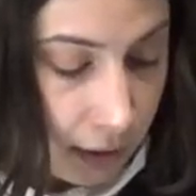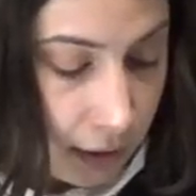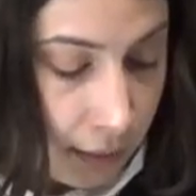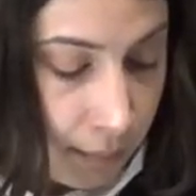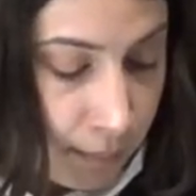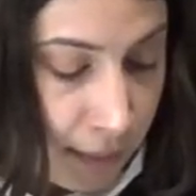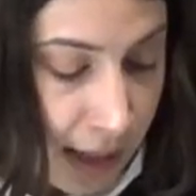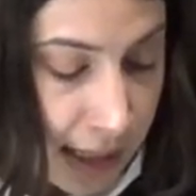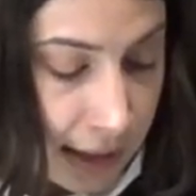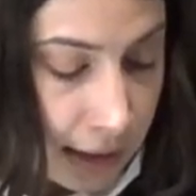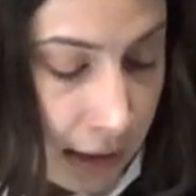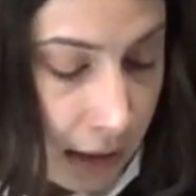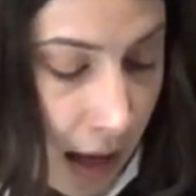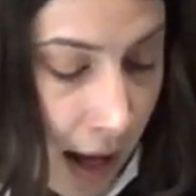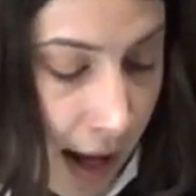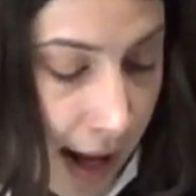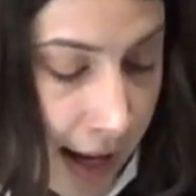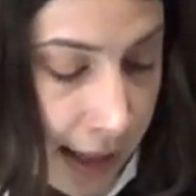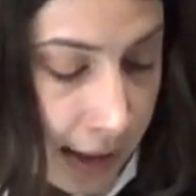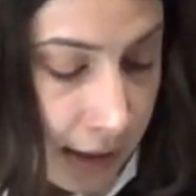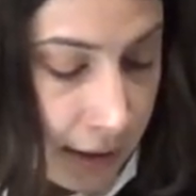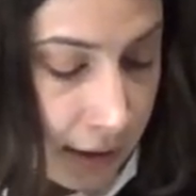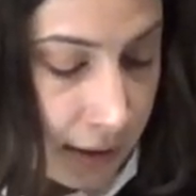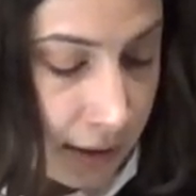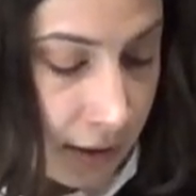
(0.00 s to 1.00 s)
Men
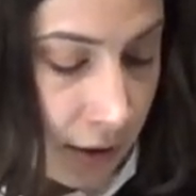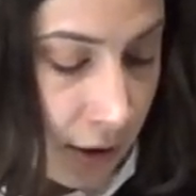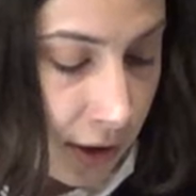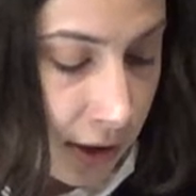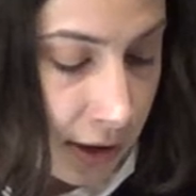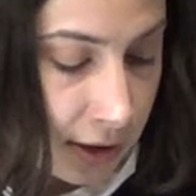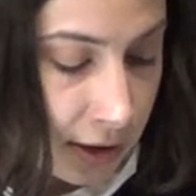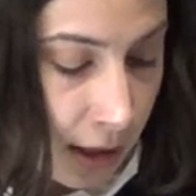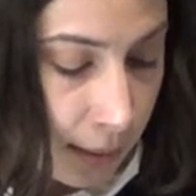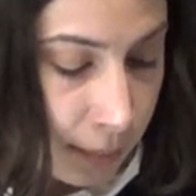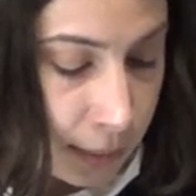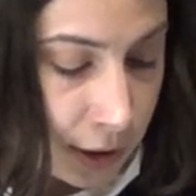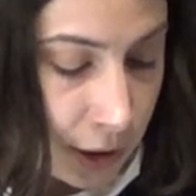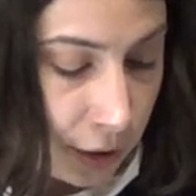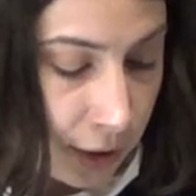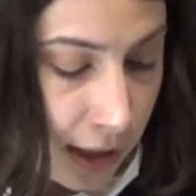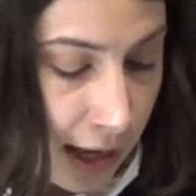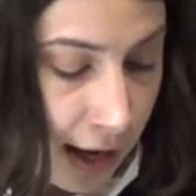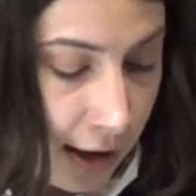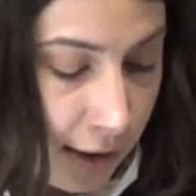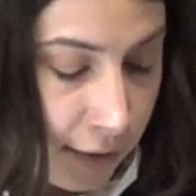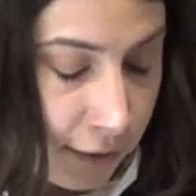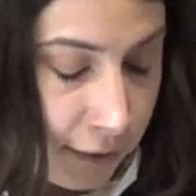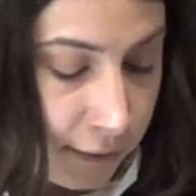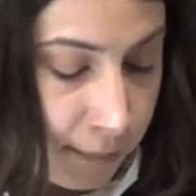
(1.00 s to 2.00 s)
like Sir
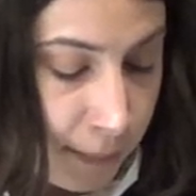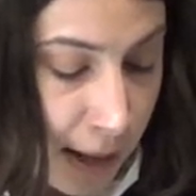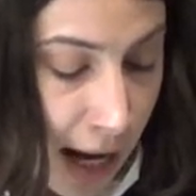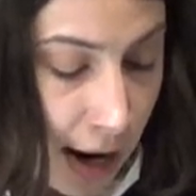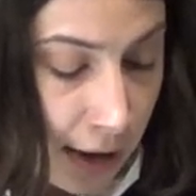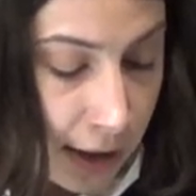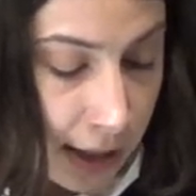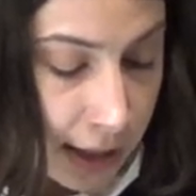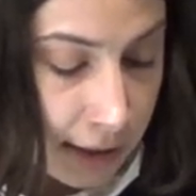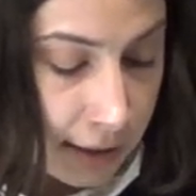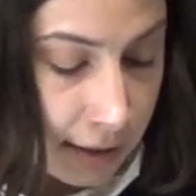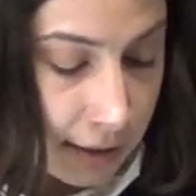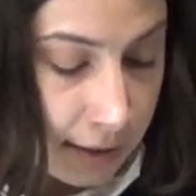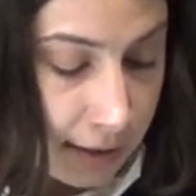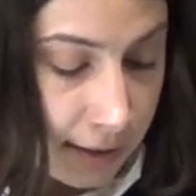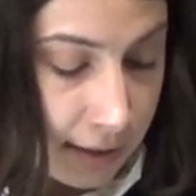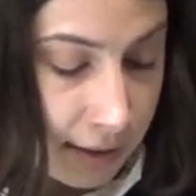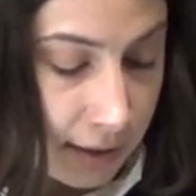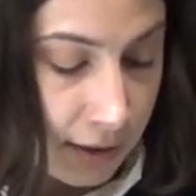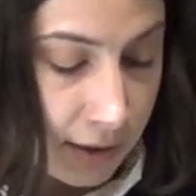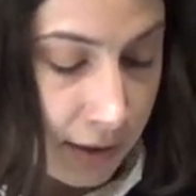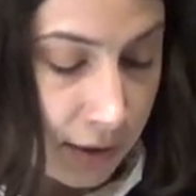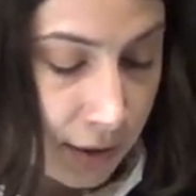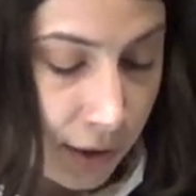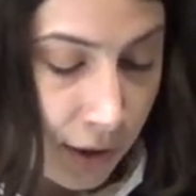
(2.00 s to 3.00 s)
W.F. Barrett,
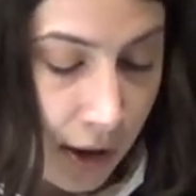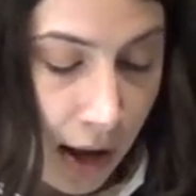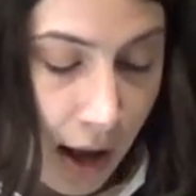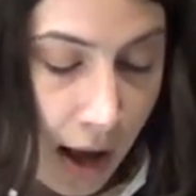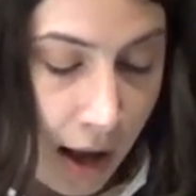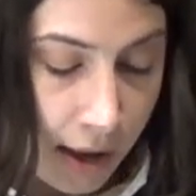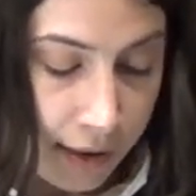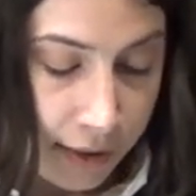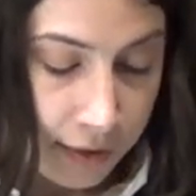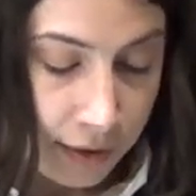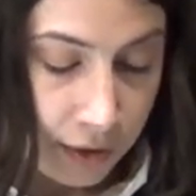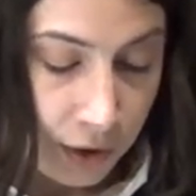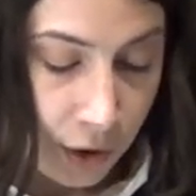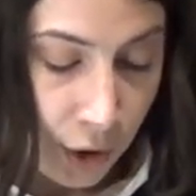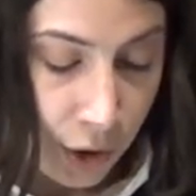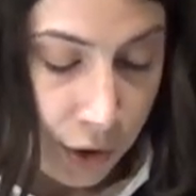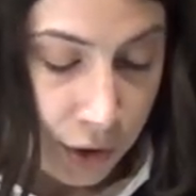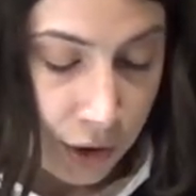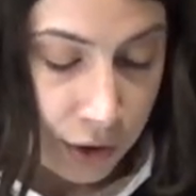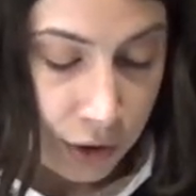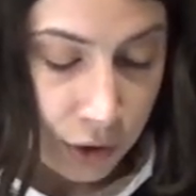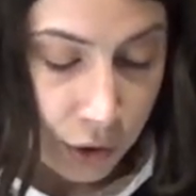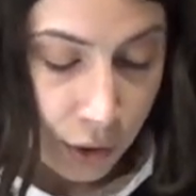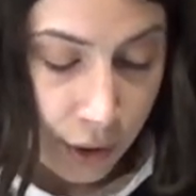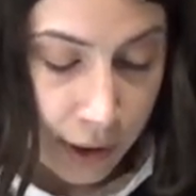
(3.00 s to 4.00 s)
Sir Arthur
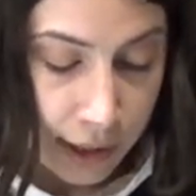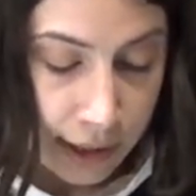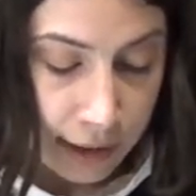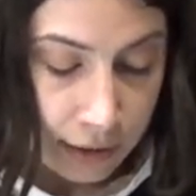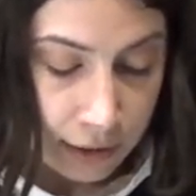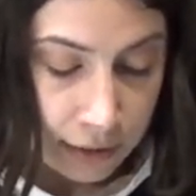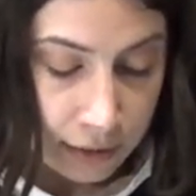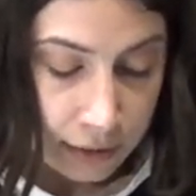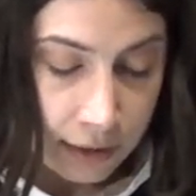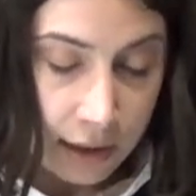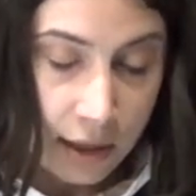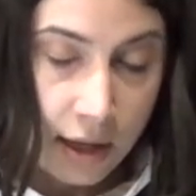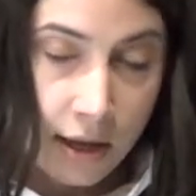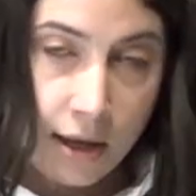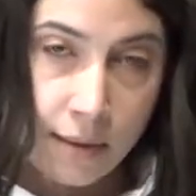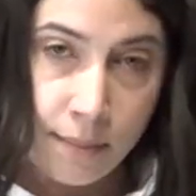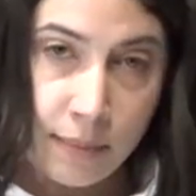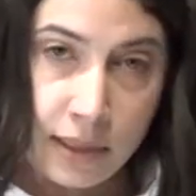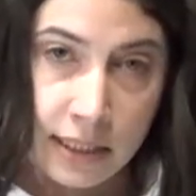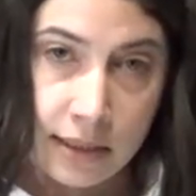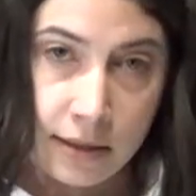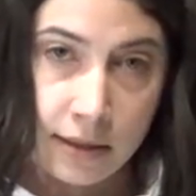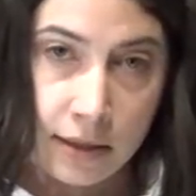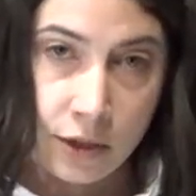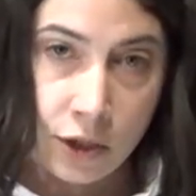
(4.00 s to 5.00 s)
Conan Doyle,
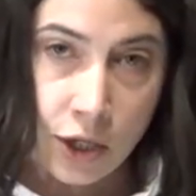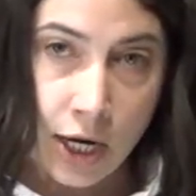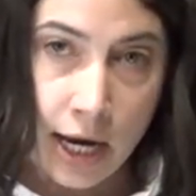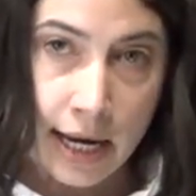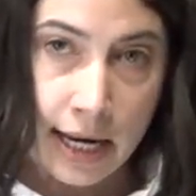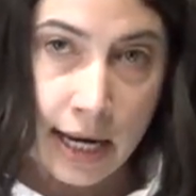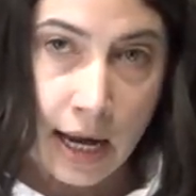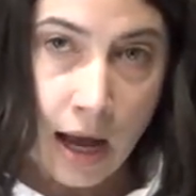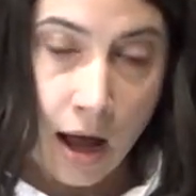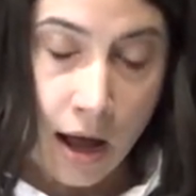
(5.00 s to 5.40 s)
Mr. J.